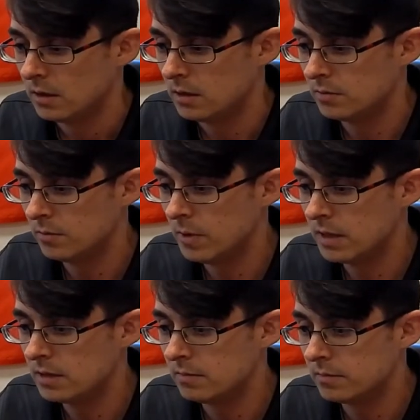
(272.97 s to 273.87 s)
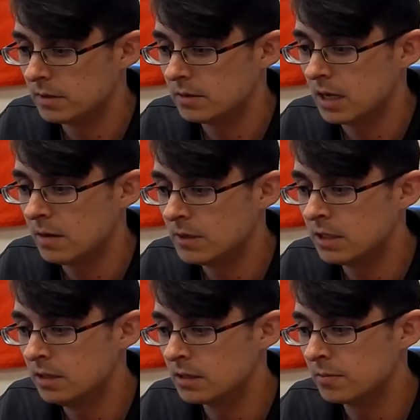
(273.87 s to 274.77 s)
This one about time you
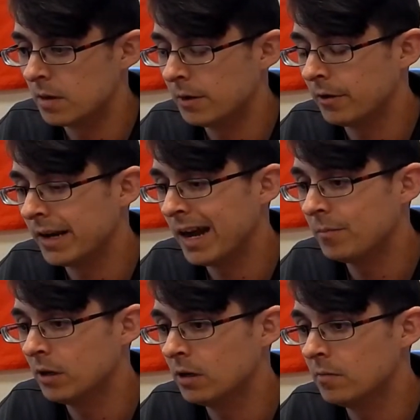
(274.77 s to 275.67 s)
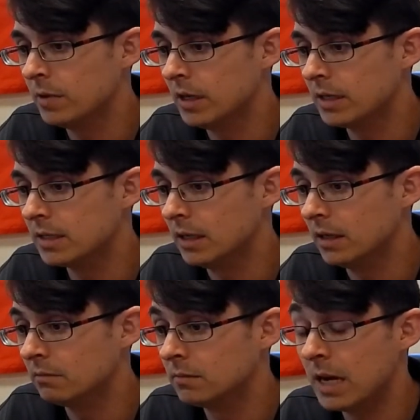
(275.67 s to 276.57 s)
see this probably already happened, but
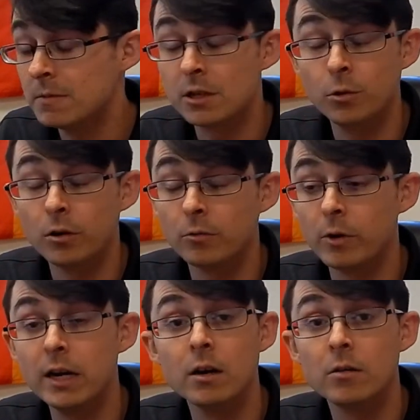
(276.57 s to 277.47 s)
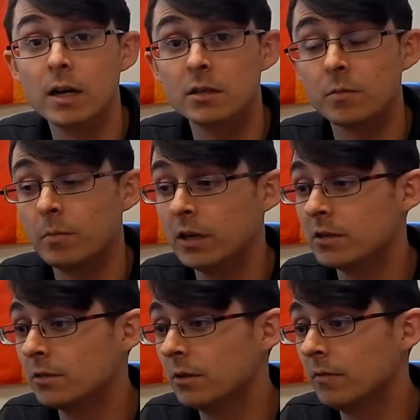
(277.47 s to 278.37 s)
Games Galore in Reno has a Premier
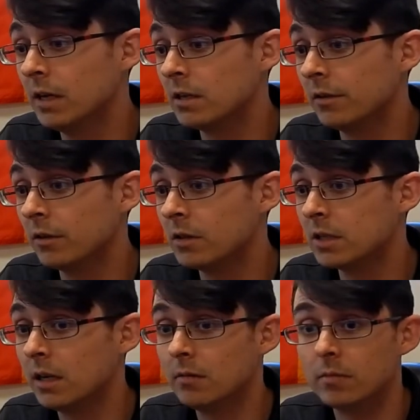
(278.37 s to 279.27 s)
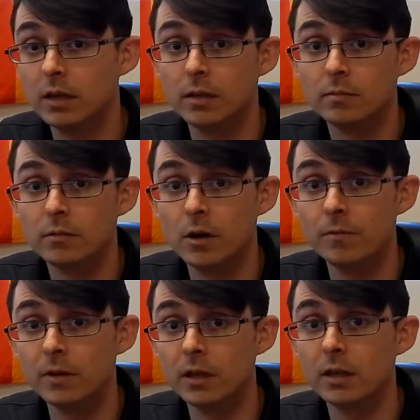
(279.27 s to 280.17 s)
Store event on Thursday.
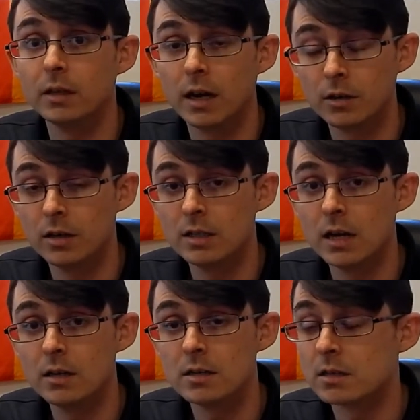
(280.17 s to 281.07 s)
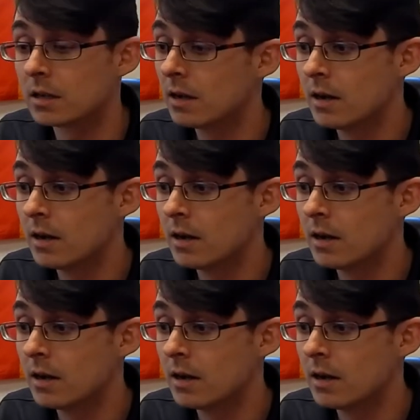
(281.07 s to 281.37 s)
Hopefully had a good attendance.